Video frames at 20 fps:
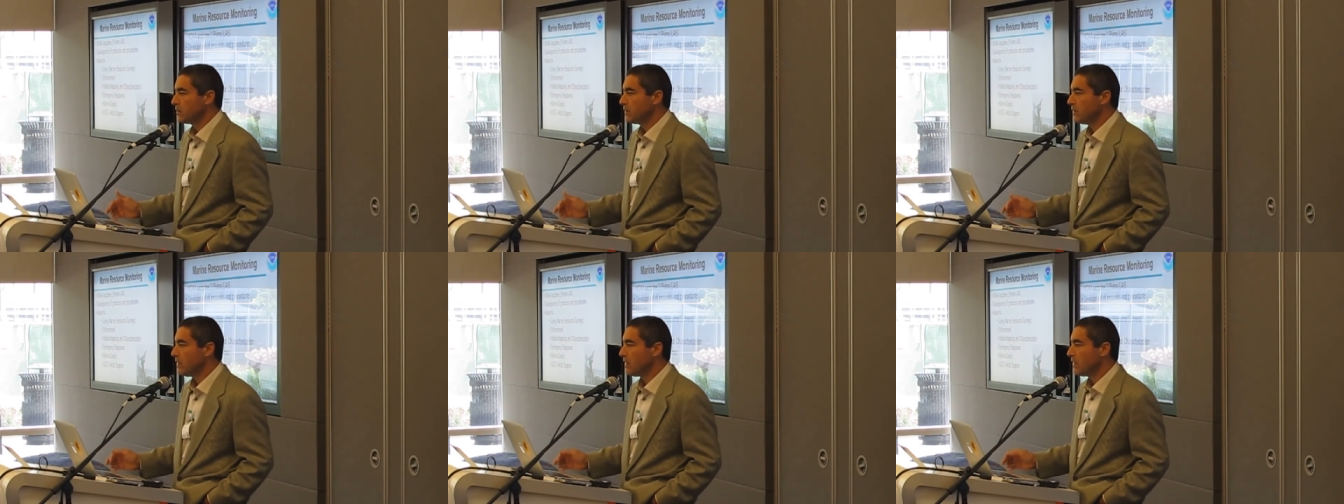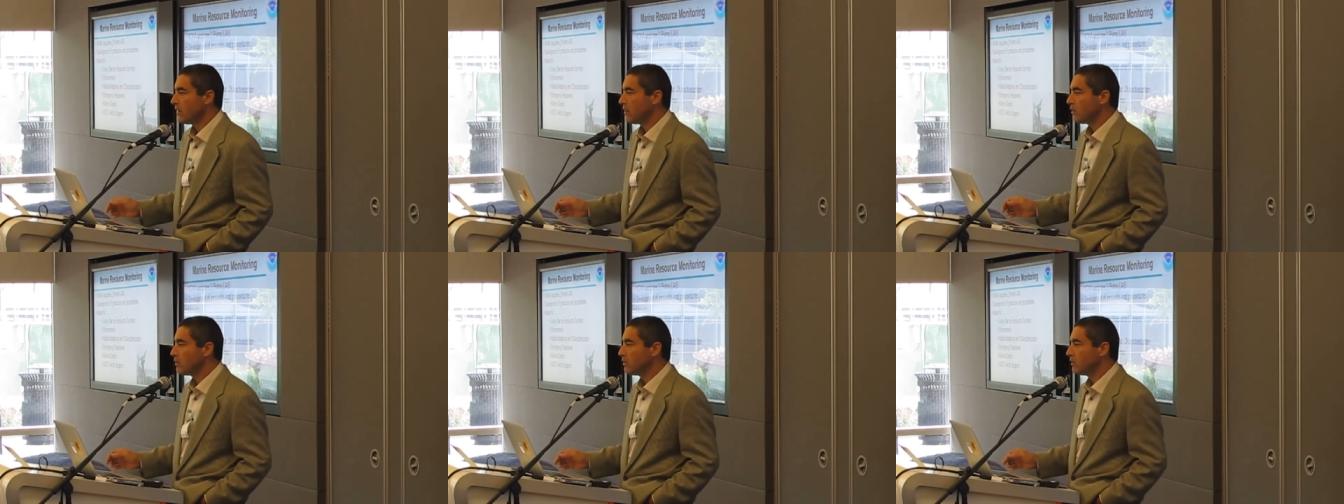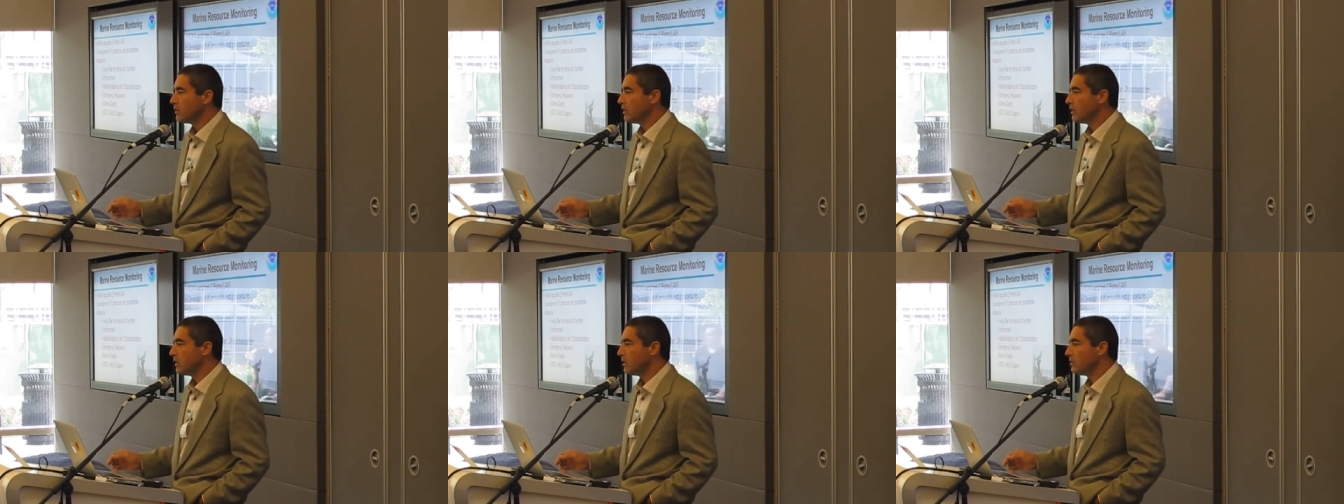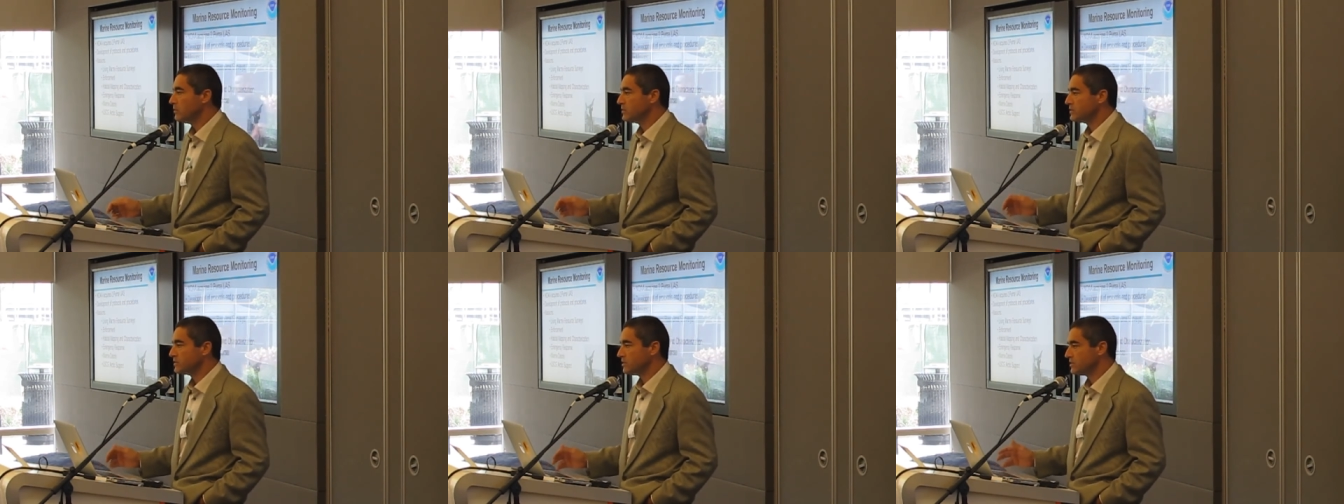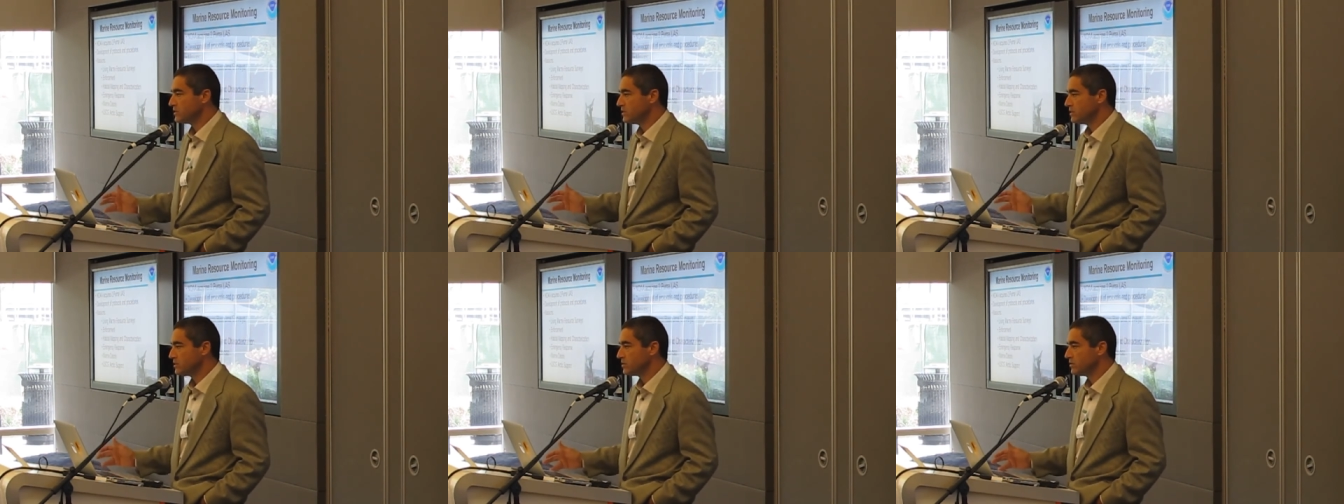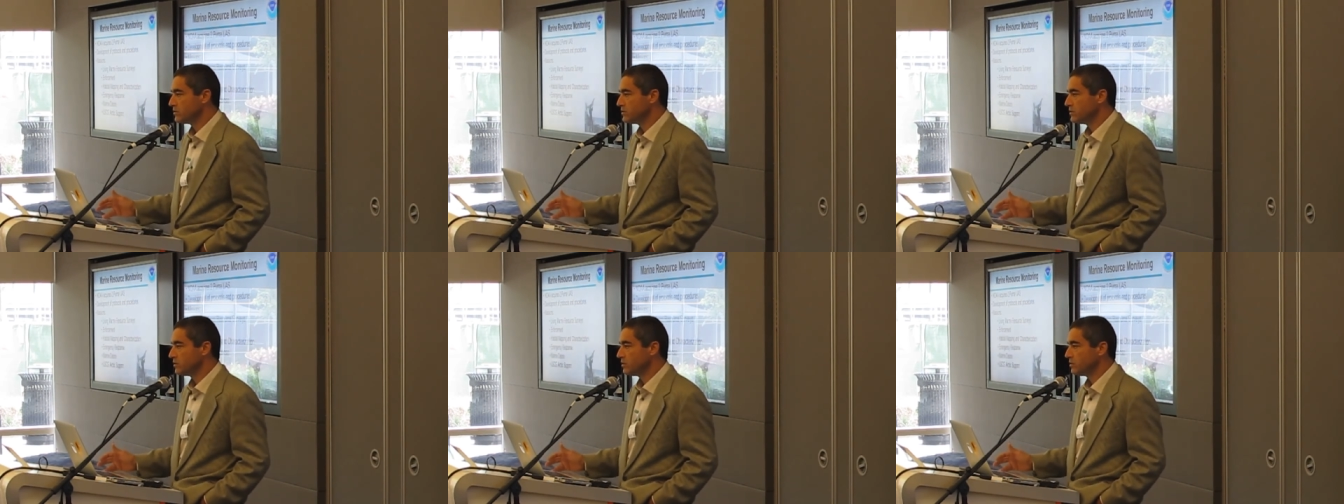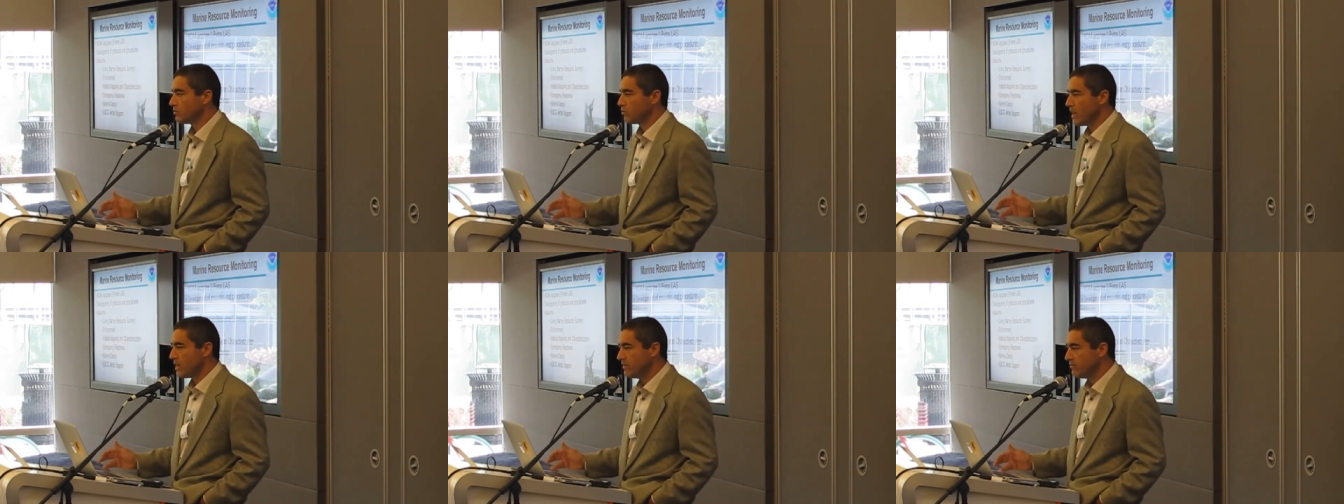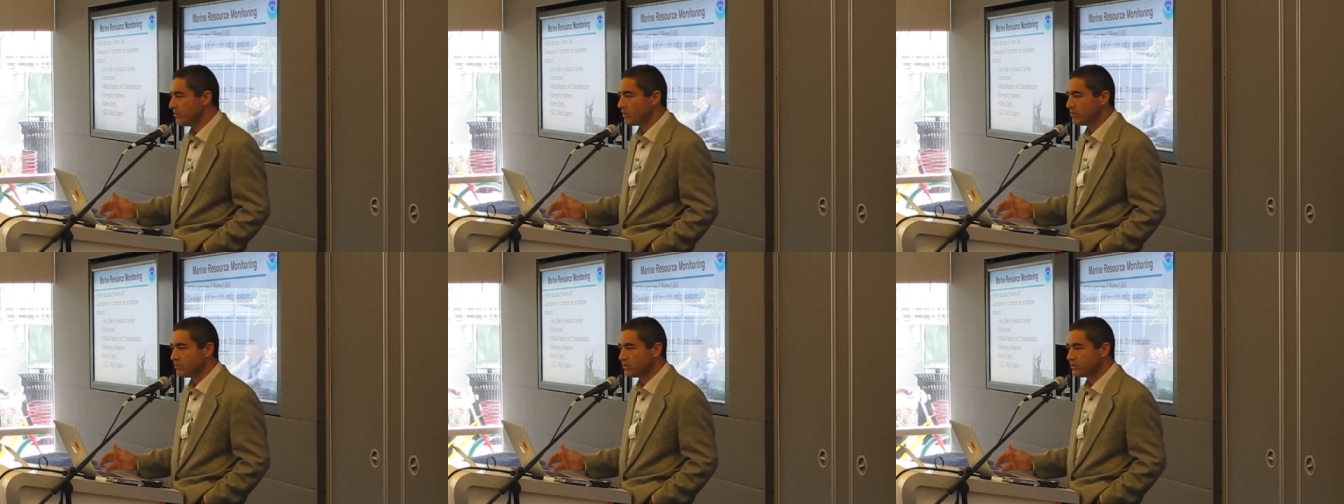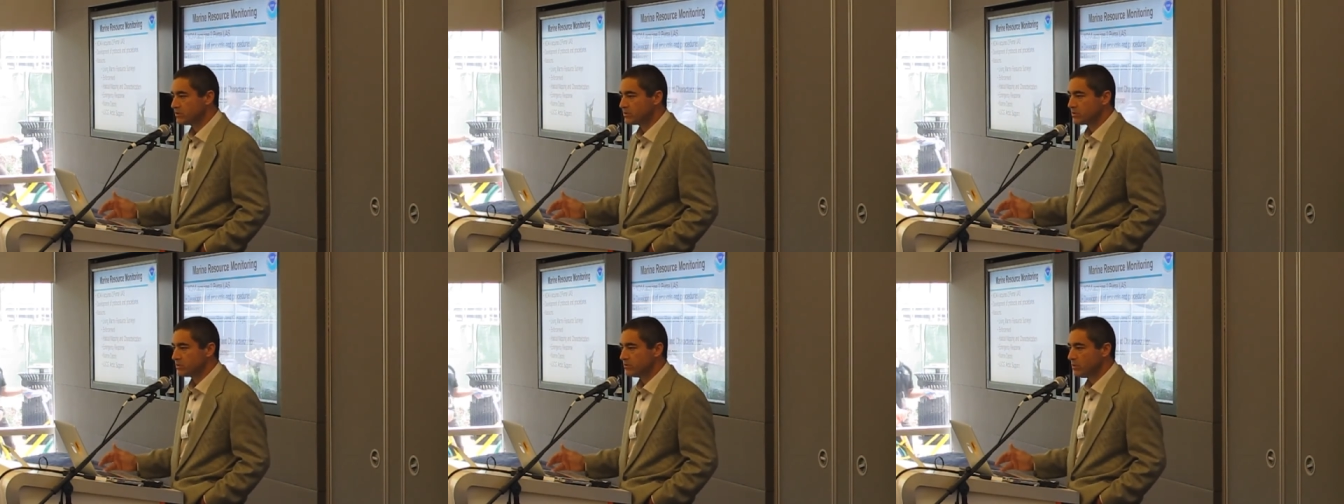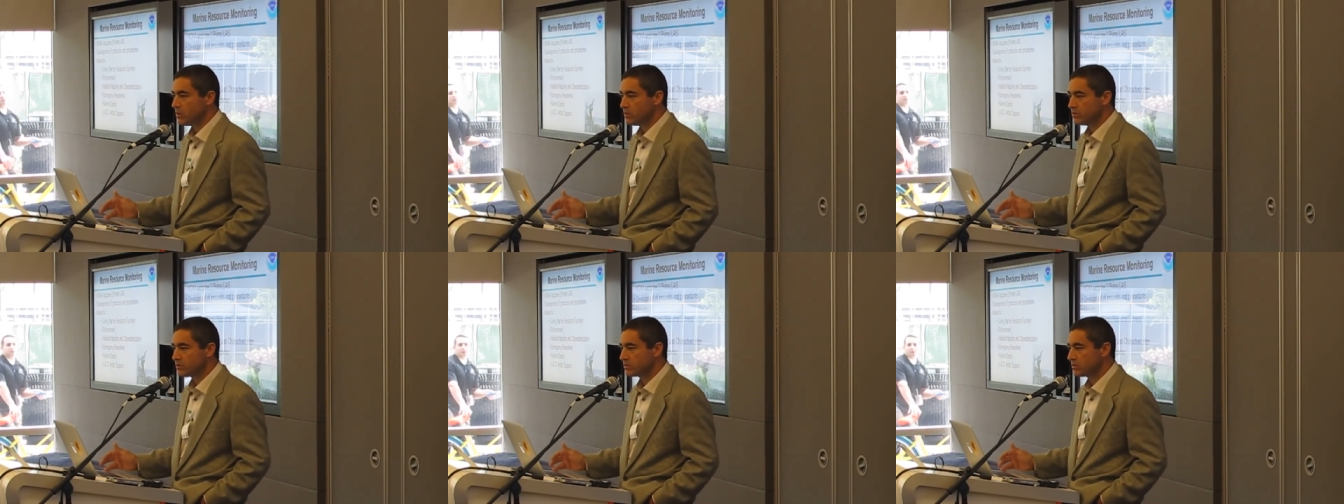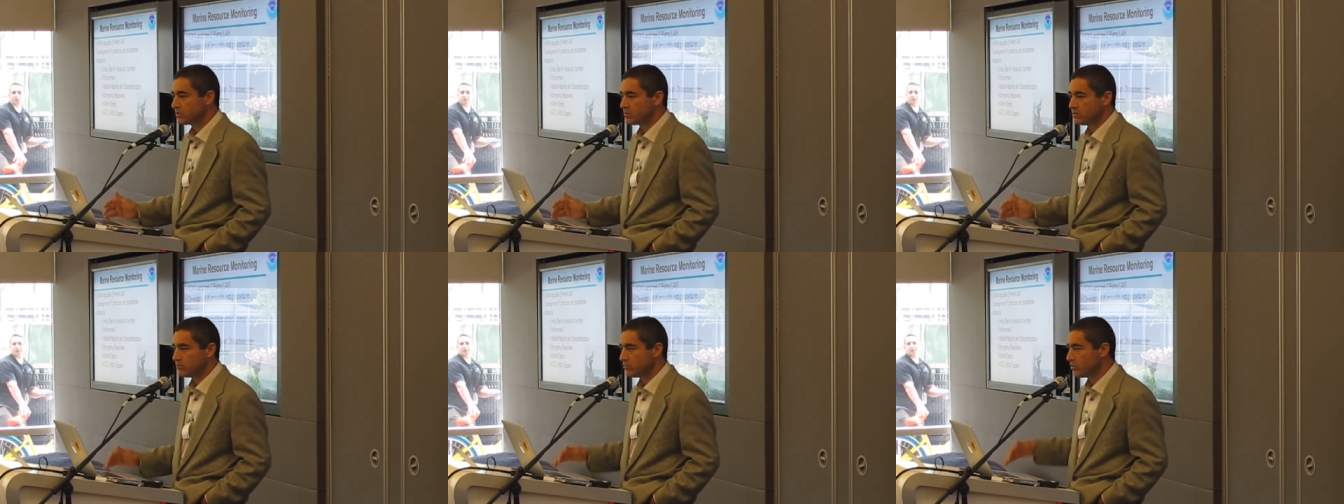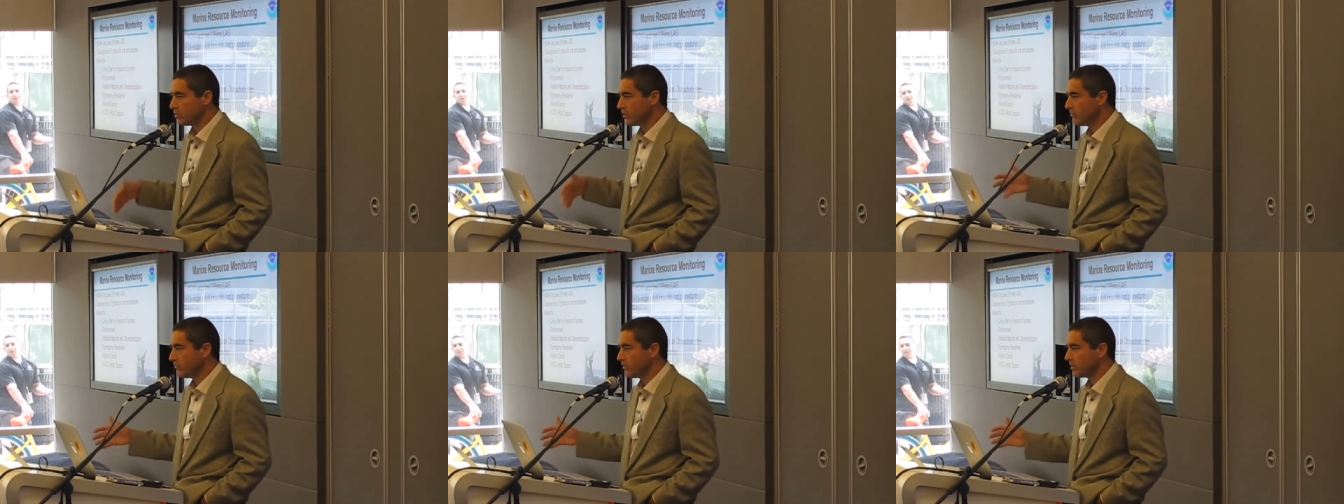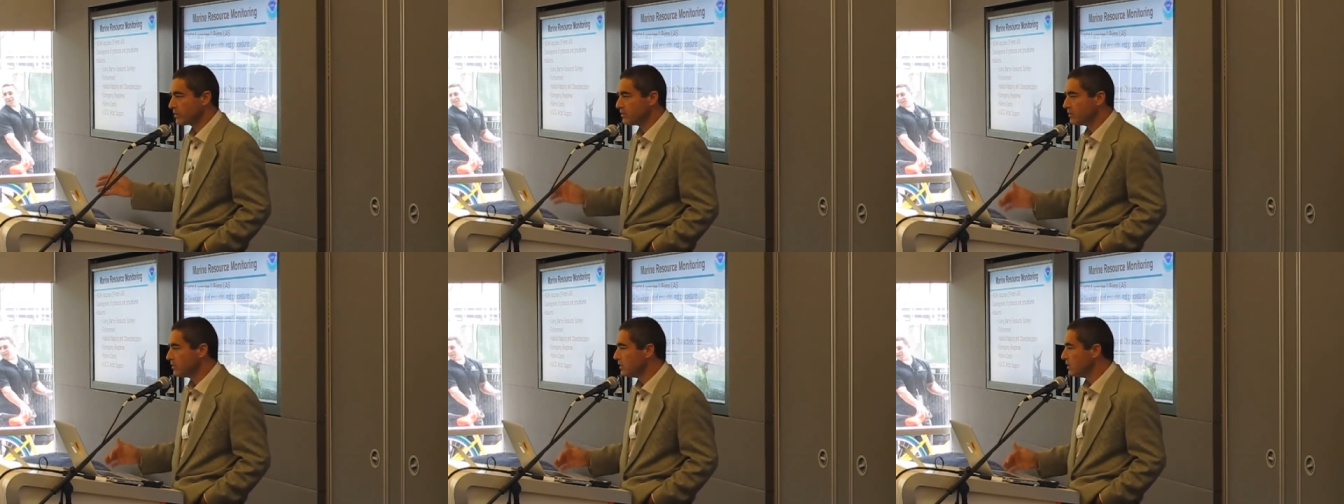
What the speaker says: now. This is sister to the Raven, which is the most prolific